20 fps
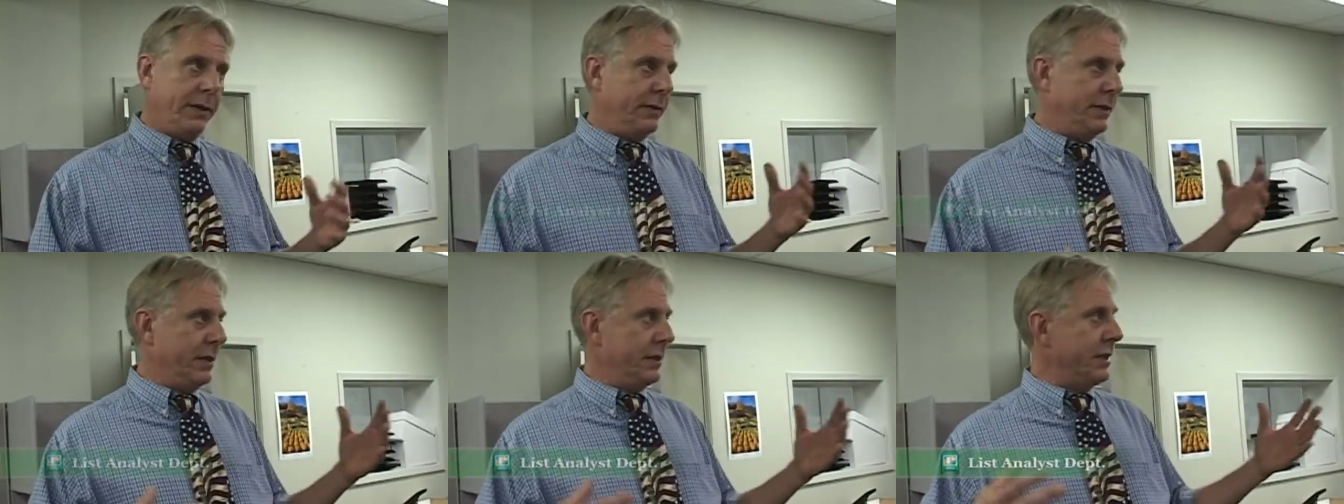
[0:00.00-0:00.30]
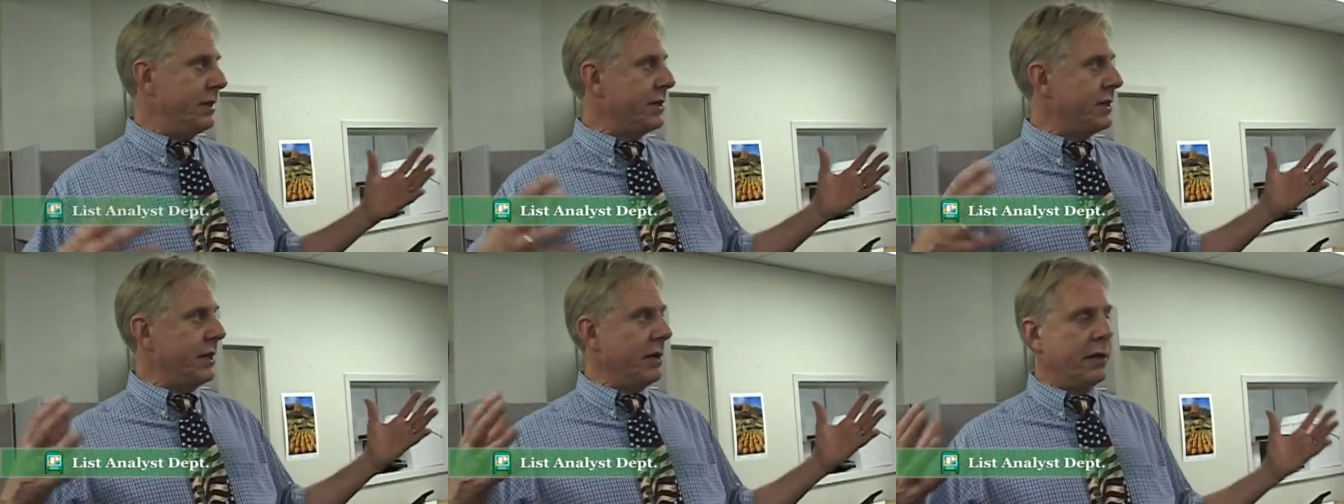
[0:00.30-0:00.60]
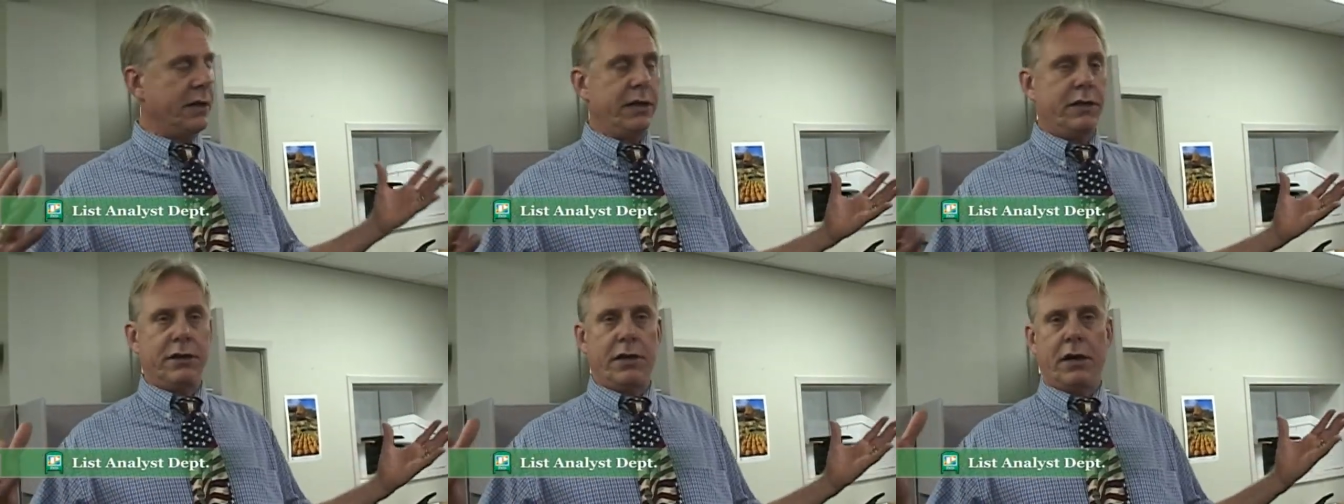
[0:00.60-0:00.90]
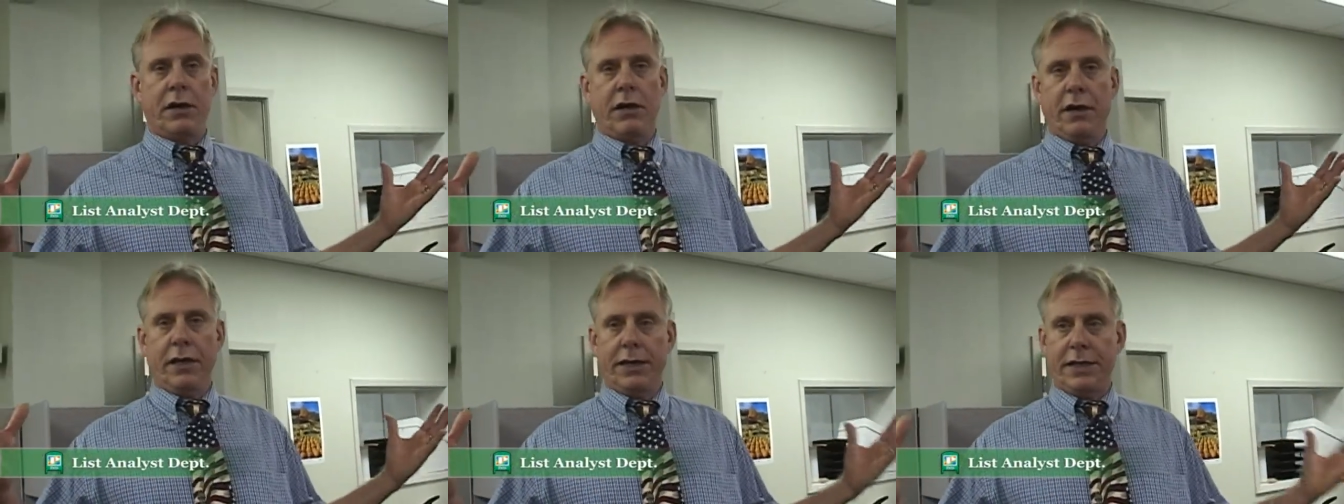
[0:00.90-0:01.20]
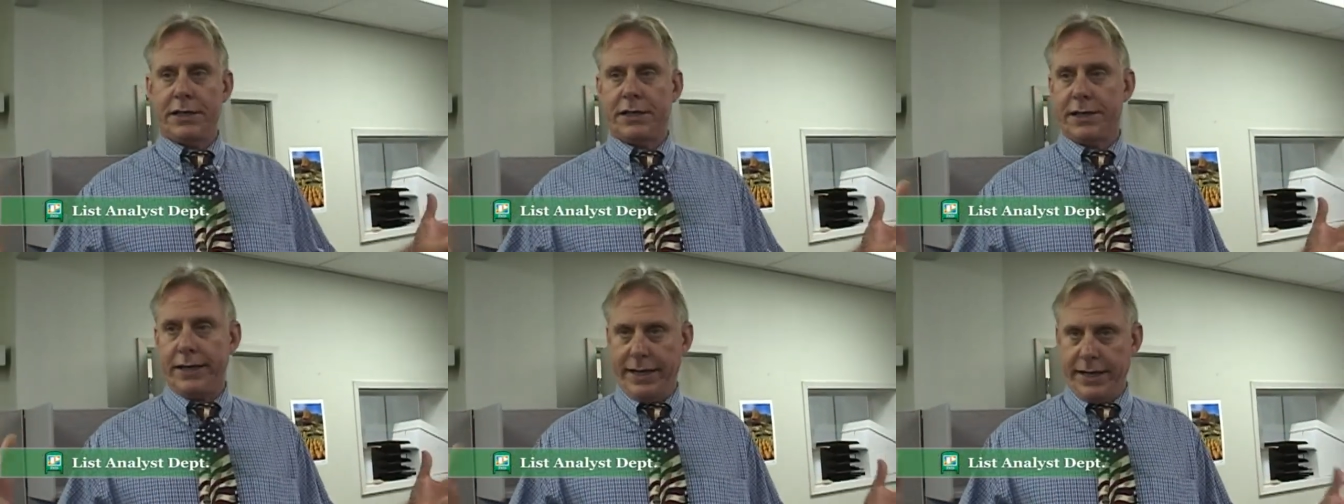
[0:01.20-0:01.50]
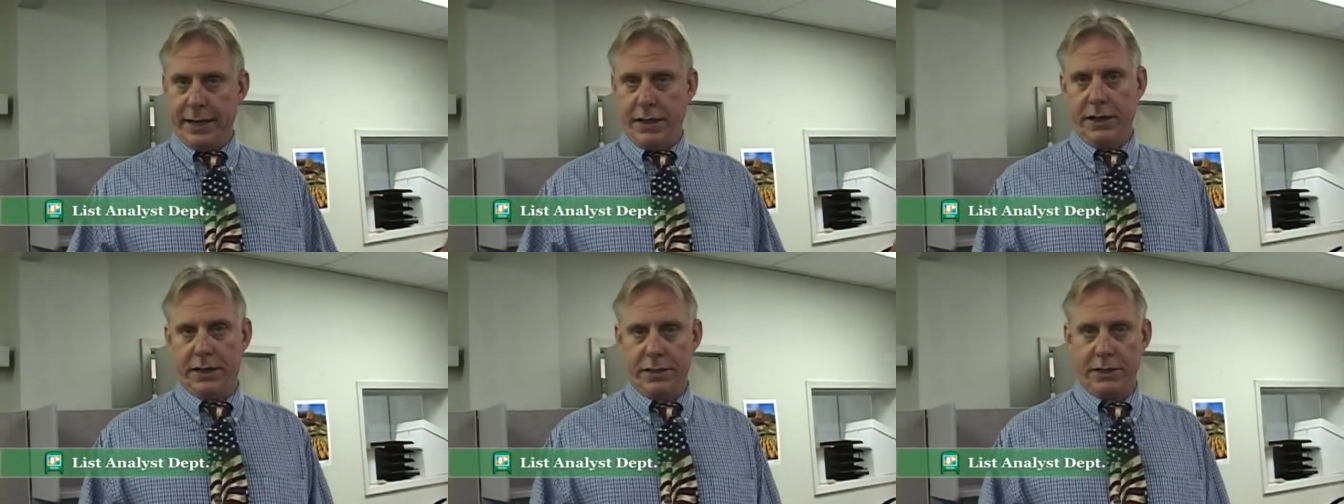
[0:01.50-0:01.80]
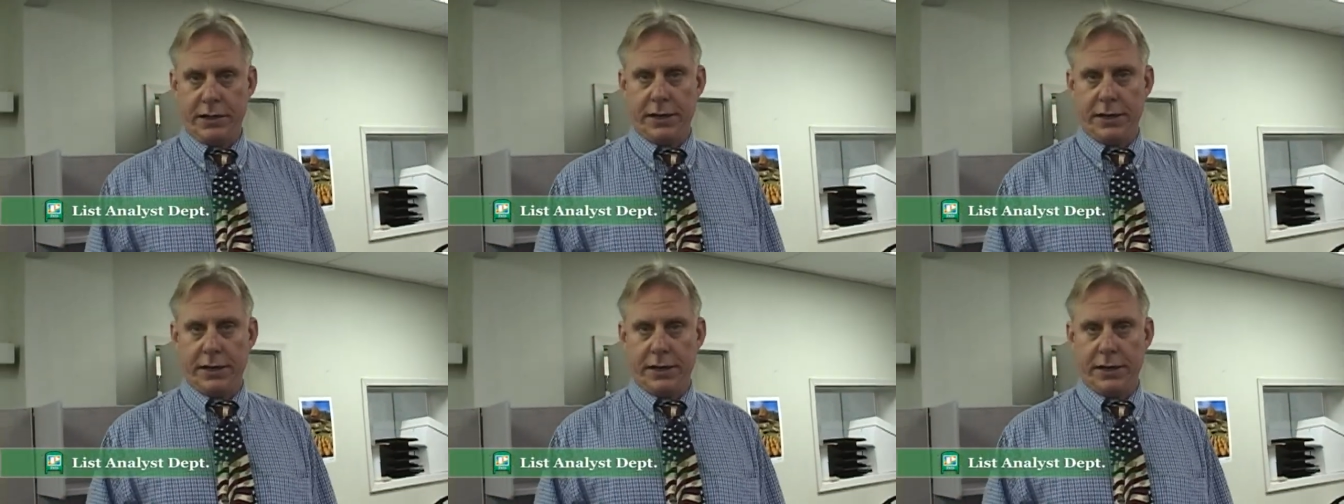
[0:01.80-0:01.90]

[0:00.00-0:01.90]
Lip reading: In this area are list analysts.